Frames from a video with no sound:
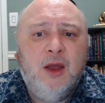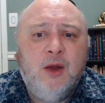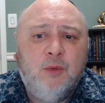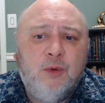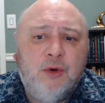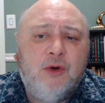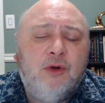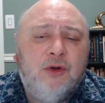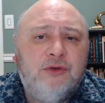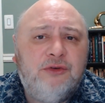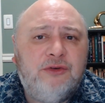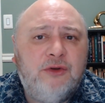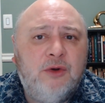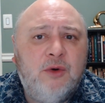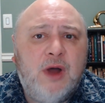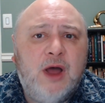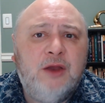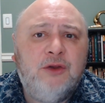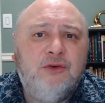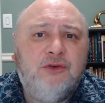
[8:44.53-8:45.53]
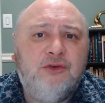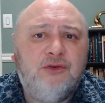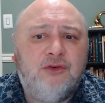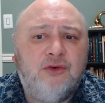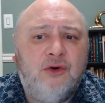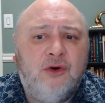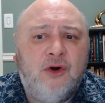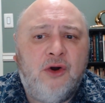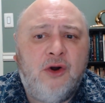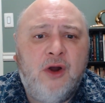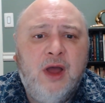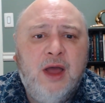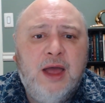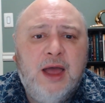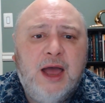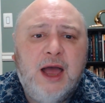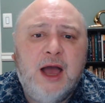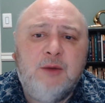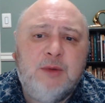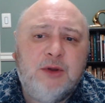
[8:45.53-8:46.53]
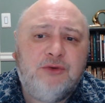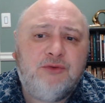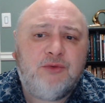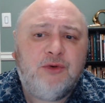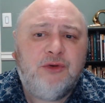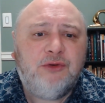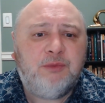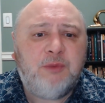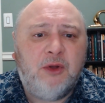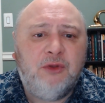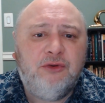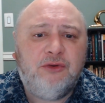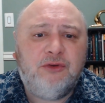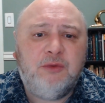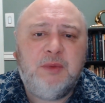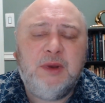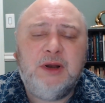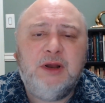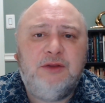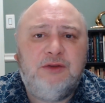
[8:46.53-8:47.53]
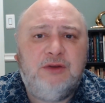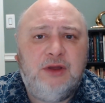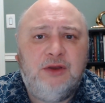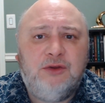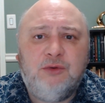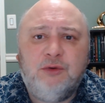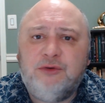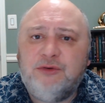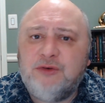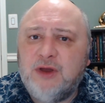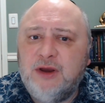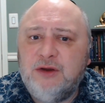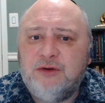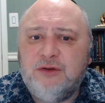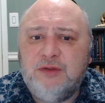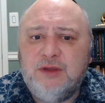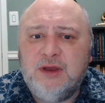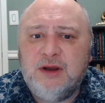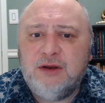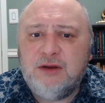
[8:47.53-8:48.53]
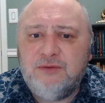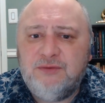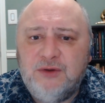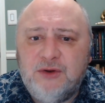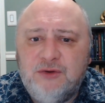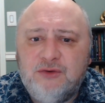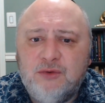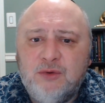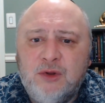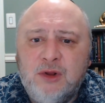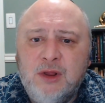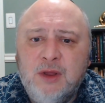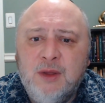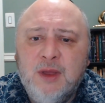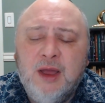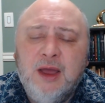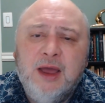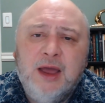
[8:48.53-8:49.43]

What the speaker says: we're also unsure how much responsibility to assign to the individual